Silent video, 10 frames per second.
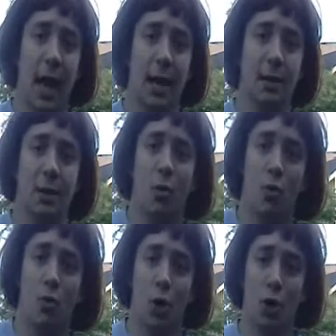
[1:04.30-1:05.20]
and
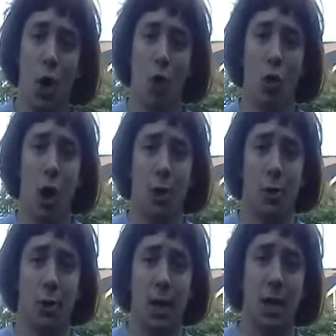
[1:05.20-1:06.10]
were no
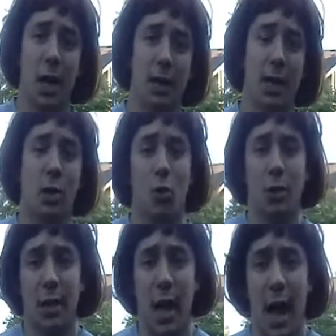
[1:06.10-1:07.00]
longer neglected
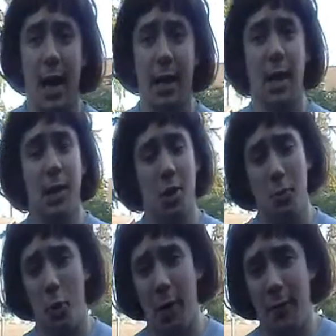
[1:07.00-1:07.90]
or denied
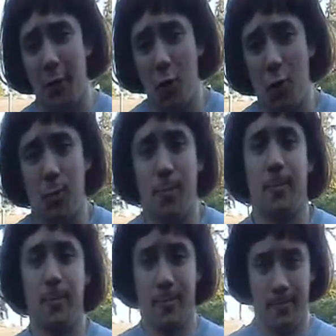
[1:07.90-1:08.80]
their point of view.
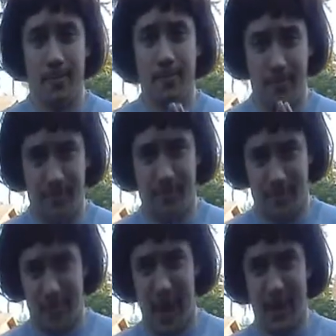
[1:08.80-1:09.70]

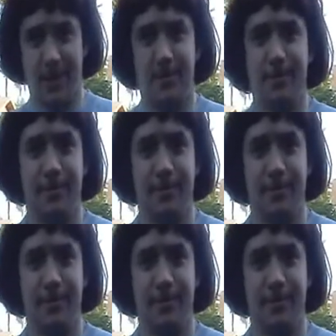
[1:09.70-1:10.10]
Yes.